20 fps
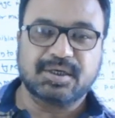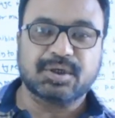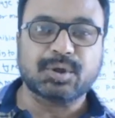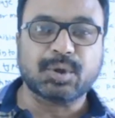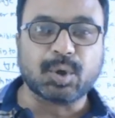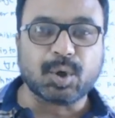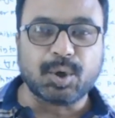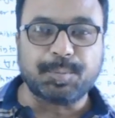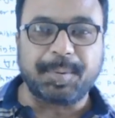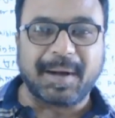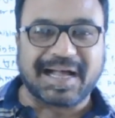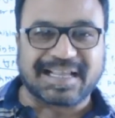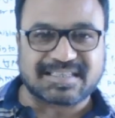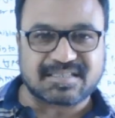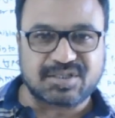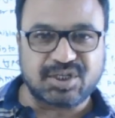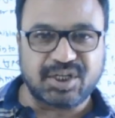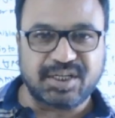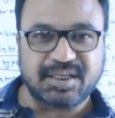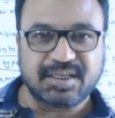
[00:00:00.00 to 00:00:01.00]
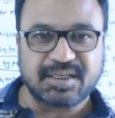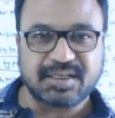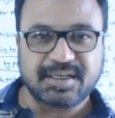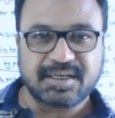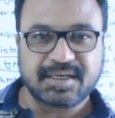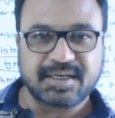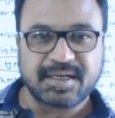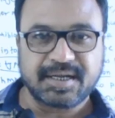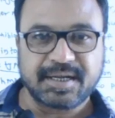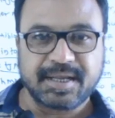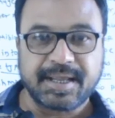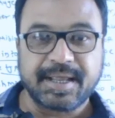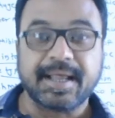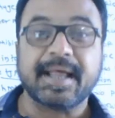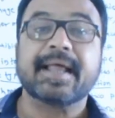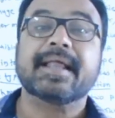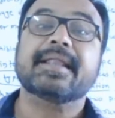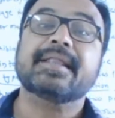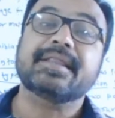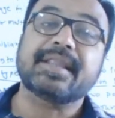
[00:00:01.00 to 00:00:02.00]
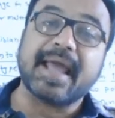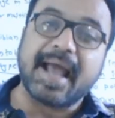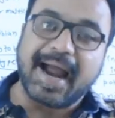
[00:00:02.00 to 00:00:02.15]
grow fastly. They